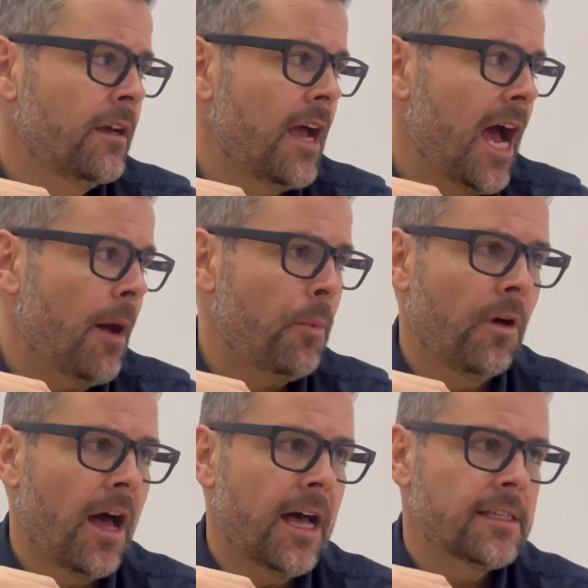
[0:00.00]

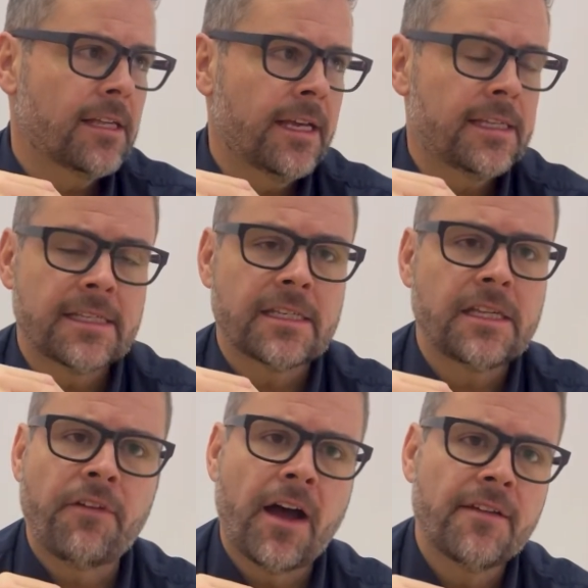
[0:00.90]
Apple has
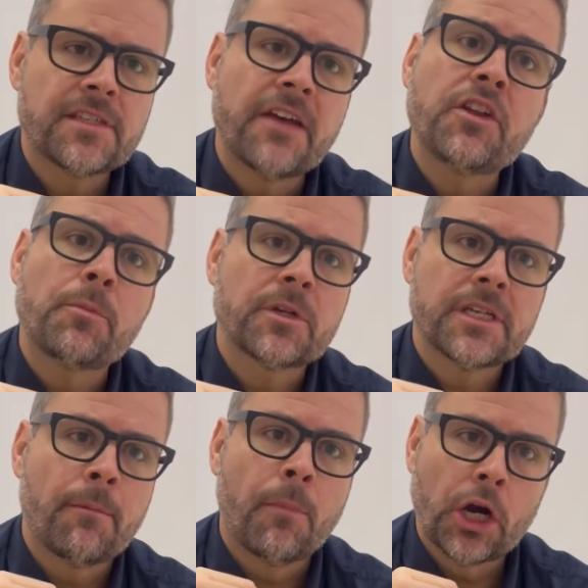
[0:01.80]

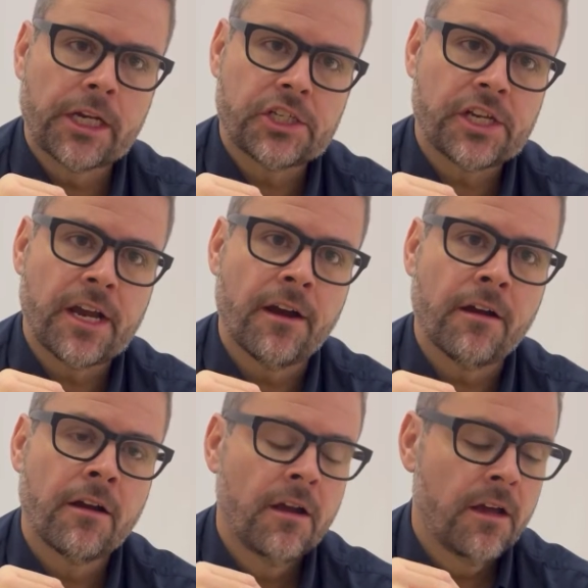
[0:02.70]
65-70% market share.